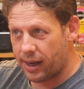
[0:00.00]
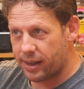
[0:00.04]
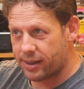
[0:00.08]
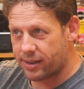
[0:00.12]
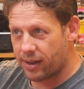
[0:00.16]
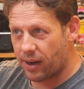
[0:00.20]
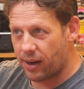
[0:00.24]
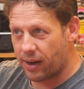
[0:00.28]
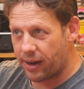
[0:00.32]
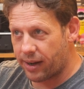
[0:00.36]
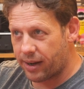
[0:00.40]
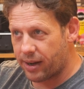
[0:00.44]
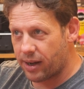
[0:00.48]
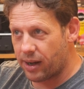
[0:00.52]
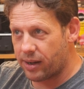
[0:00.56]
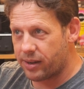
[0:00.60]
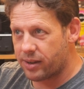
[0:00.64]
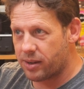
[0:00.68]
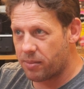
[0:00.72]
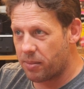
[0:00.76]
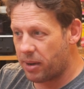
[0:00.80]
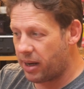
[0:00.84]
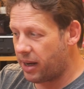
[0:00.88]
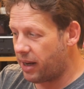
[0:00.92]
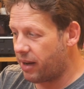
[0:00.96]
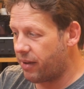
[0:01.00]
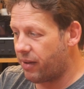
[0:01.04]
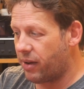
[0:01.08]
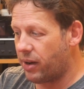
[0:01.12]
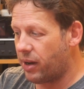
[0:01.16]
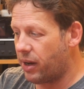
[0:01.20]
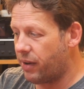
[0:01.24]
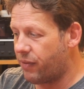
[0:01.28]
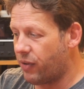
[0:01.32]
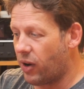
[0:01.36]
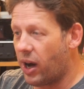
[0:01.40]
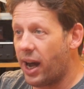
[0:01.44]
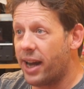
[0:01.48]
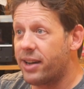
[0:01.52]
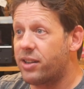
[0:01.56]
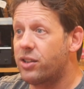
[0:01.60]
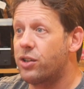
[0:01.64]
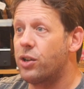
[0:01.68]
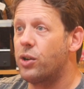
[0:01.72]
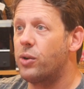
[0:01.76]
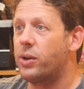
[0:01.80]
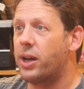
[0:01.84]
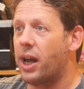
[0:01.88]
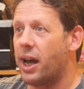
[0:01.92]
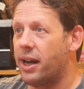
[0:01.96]
It suddenly occurred to me, if I had
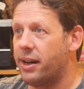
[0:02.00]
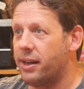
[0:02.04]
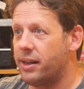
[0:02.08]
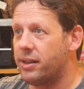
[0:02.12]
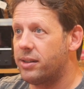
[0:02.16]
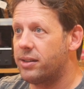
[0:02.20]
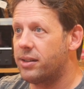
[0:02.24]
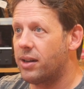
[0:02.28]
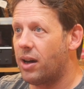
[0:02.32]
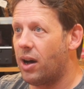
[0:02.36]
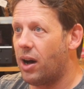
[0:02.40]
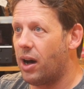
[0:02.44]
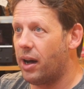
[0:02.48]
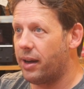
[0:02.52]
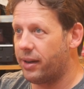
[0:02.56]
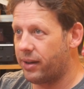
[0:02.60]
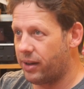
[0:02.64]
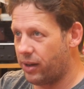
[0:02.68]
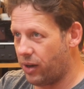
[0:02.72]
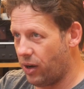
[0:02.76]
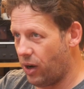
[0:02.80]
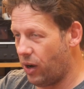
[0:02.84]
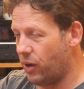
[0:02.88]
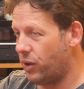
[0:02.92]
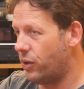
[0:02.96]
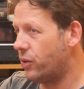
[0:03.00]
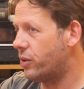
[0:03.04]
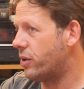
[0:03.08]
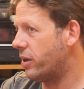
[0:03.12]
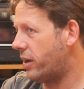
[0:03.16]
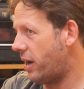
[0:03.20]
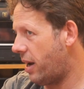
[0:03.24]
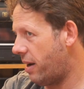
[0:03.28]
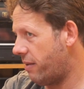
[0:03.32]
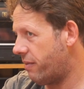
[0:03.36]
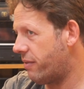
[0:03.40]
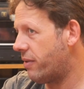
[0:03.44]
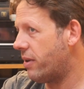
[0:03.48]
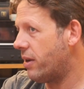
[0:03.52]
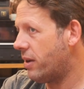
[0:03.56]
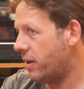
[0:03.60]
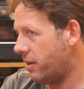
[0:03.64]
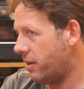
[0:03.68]
2 caddies, you know, you could have.